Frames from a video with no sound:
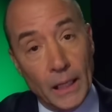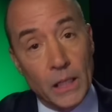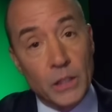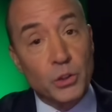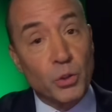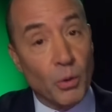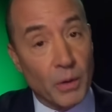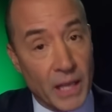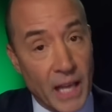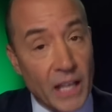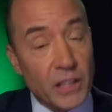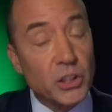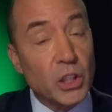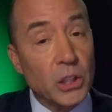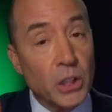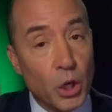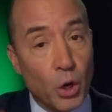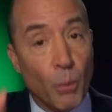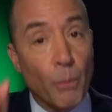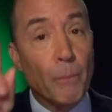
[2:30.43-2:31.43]
So it gets a
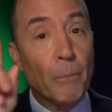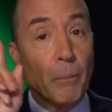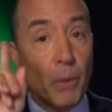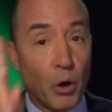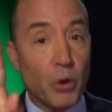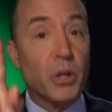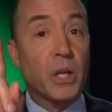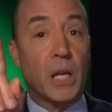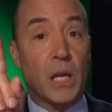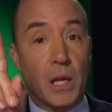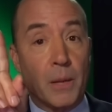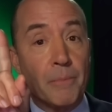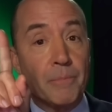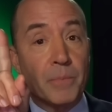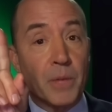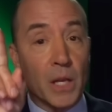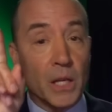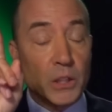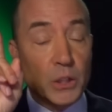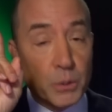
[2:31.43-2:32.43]
little murky,
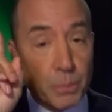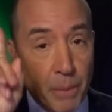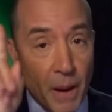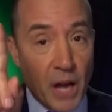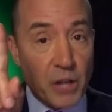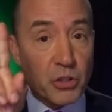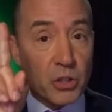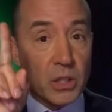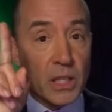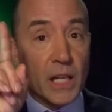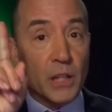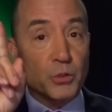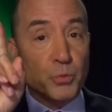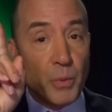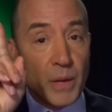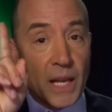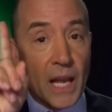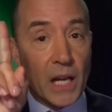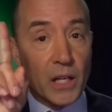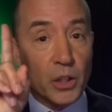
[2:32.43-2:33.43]
especially as
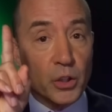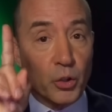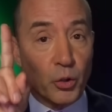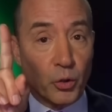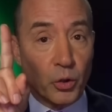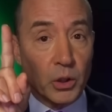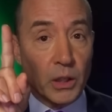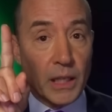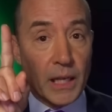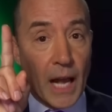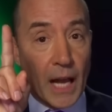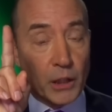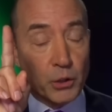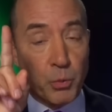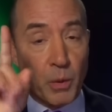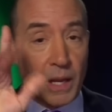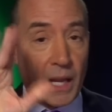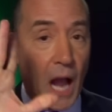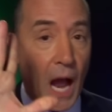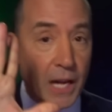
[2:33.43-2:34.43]
we get into early next week.